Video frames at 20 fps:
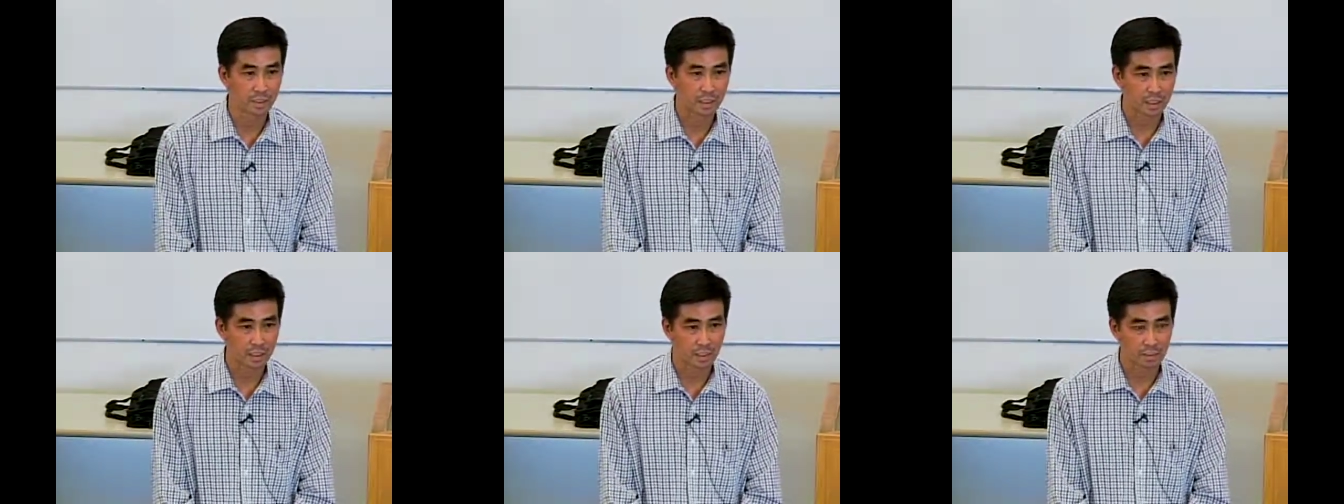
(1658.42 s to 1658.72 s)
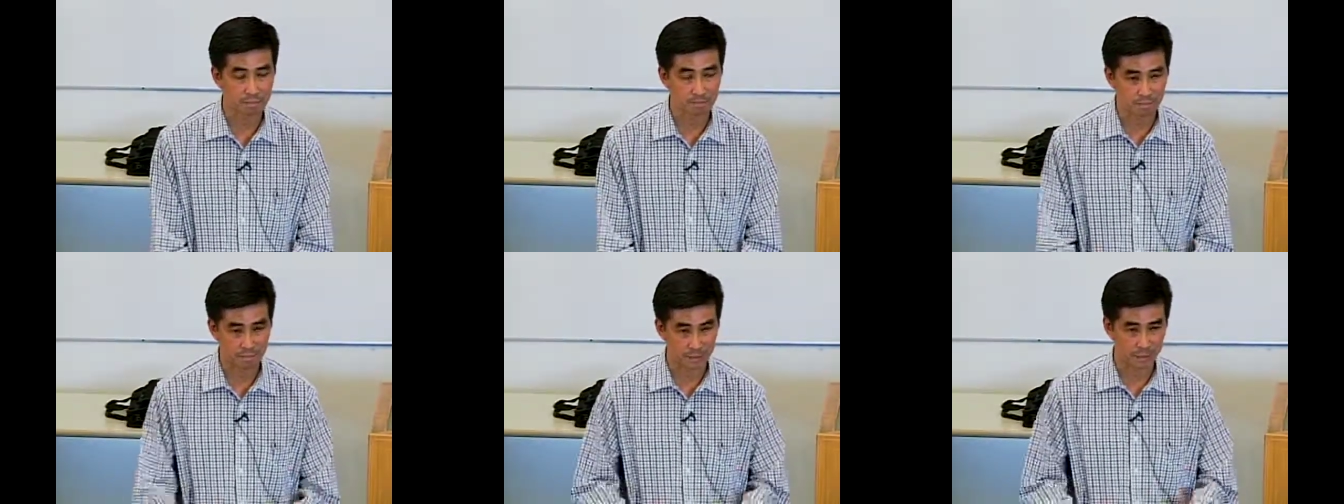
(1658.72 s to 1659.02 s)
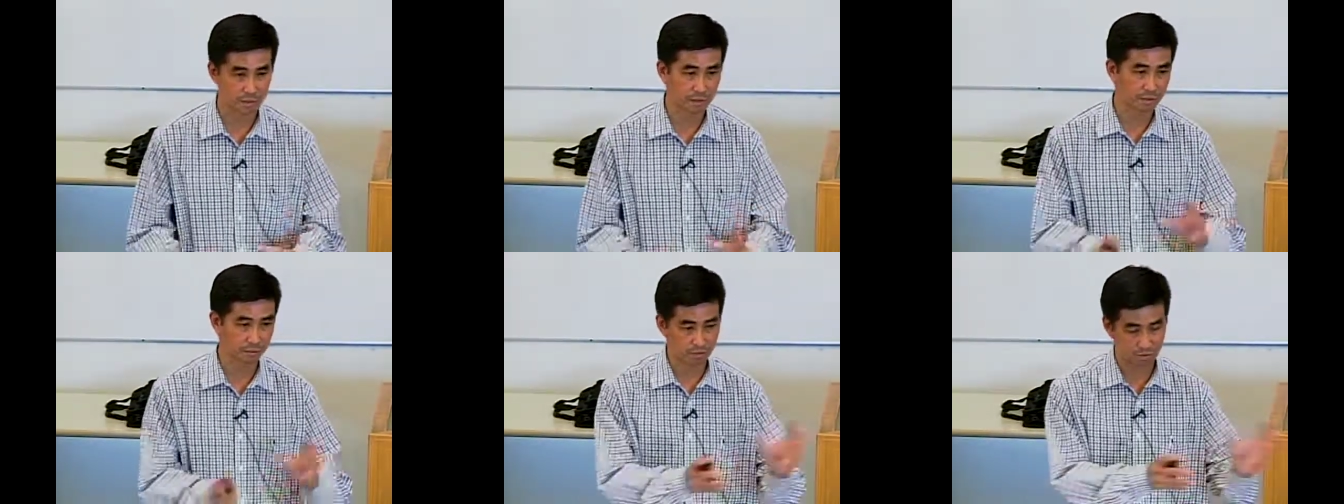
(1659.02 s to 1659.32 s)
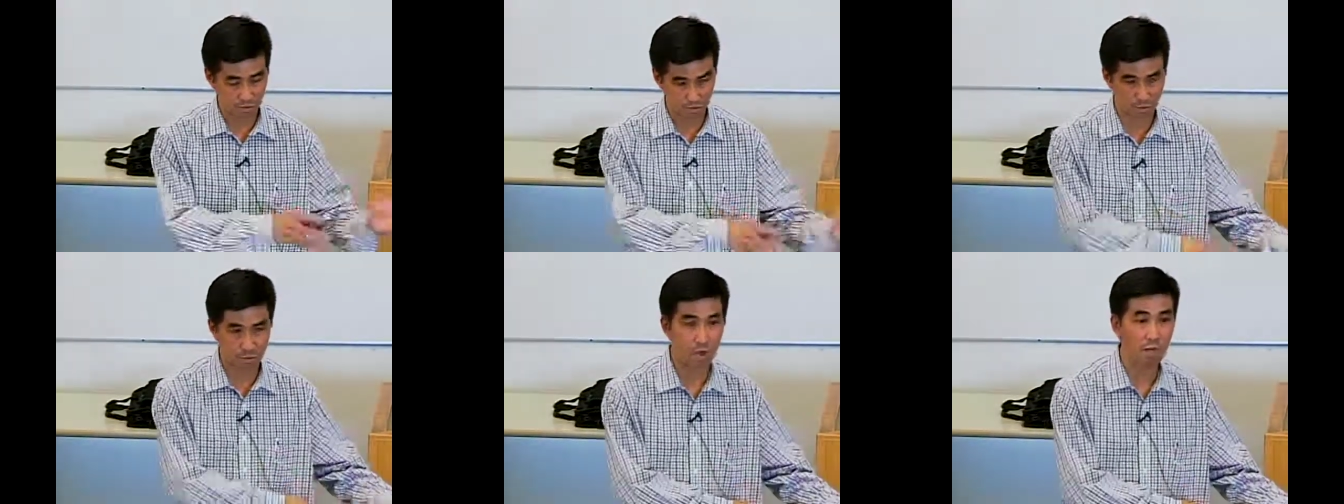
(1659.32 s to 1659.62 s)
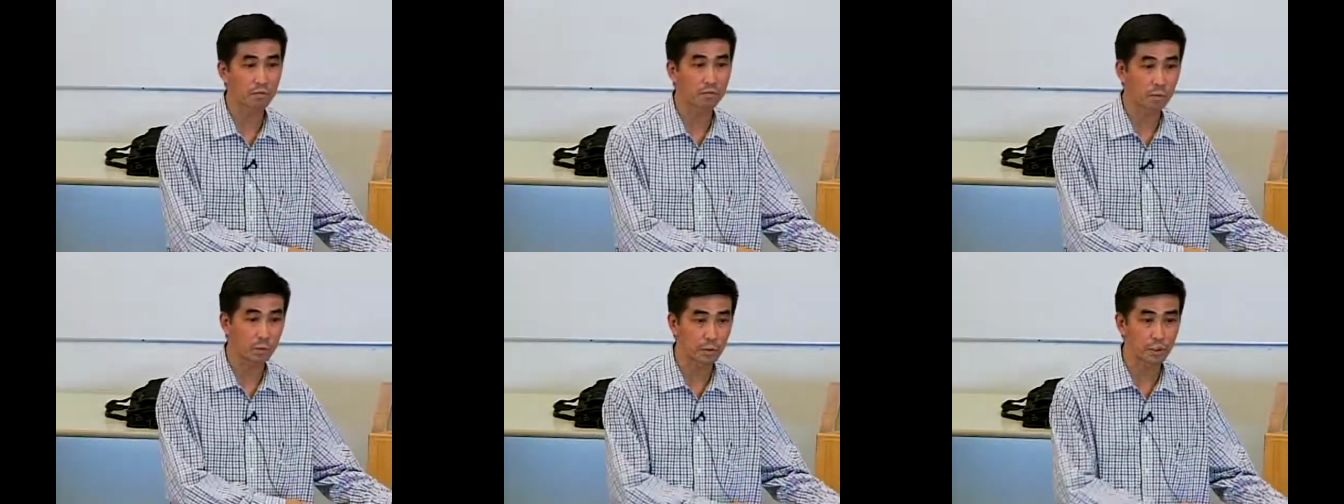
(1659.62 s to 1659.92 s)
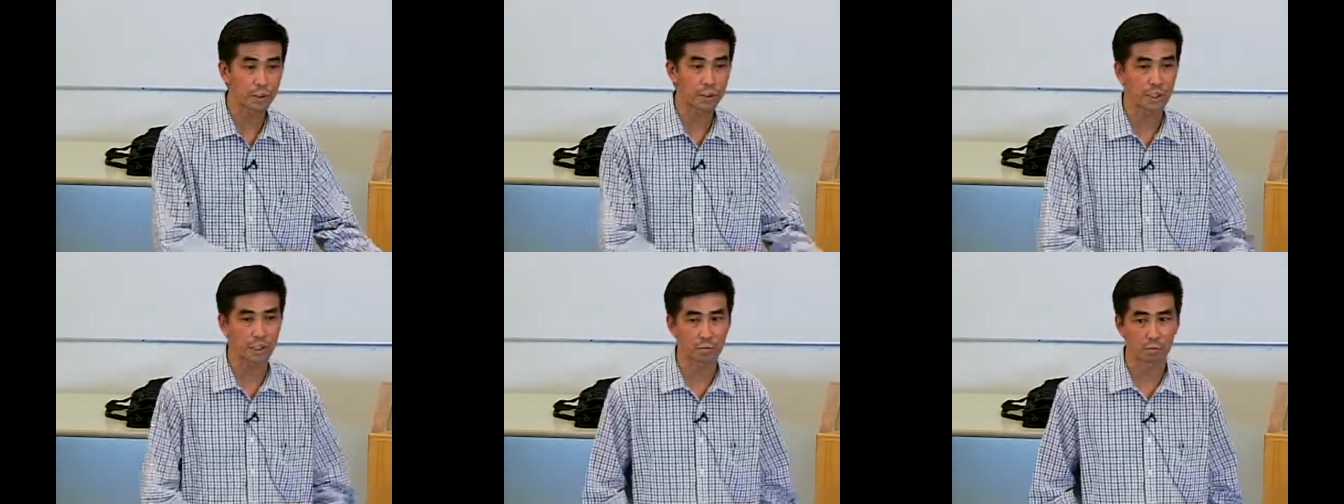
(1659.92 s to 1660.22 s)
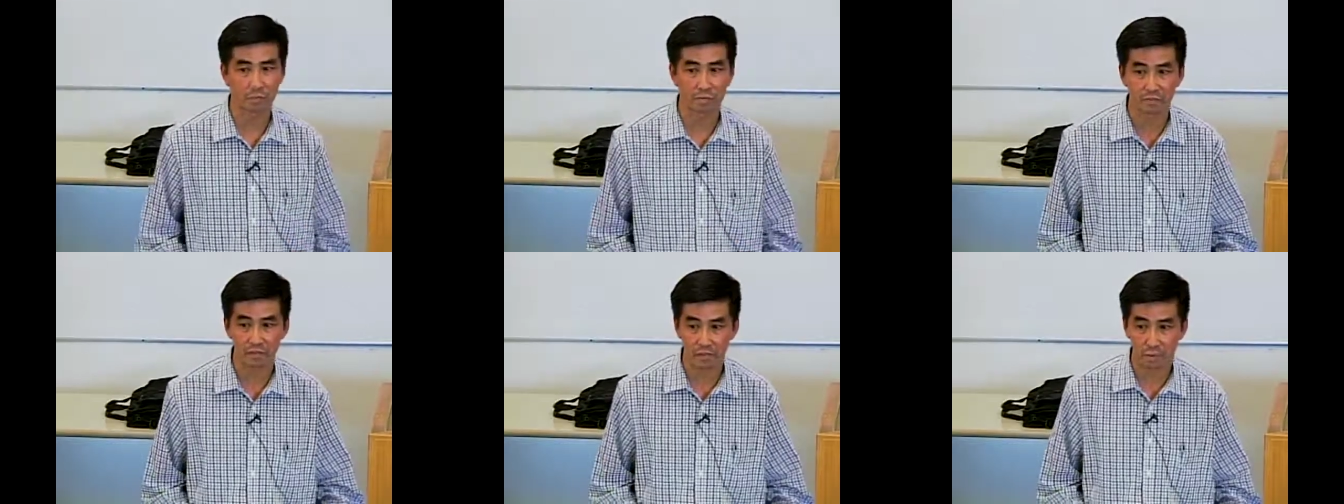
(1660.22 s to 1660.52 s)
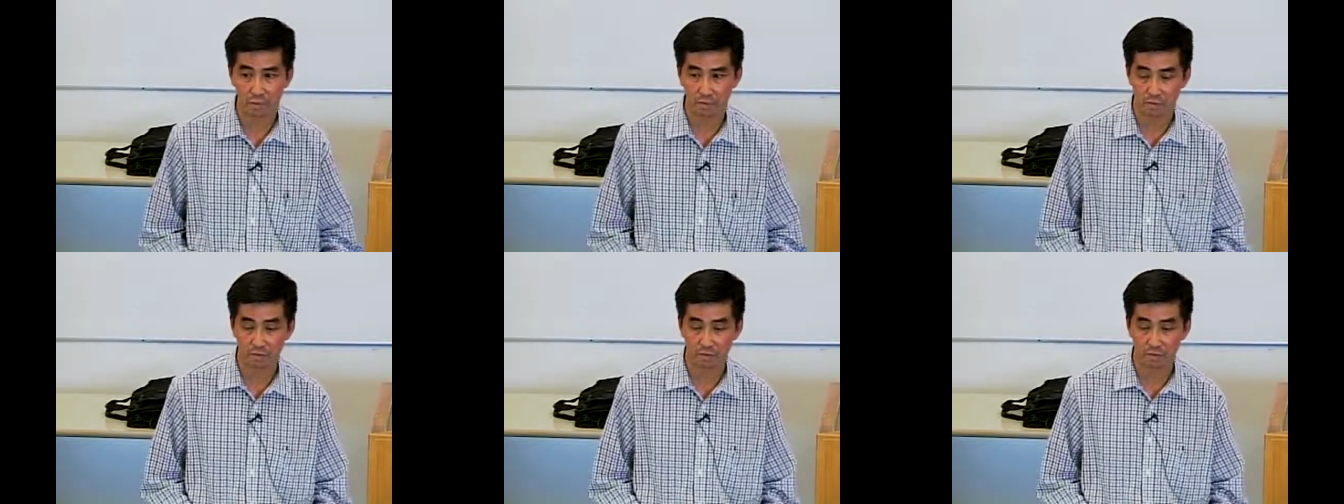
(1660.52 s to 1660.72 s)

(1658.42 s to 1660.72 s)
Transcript: um, just to involve you with the child welfare,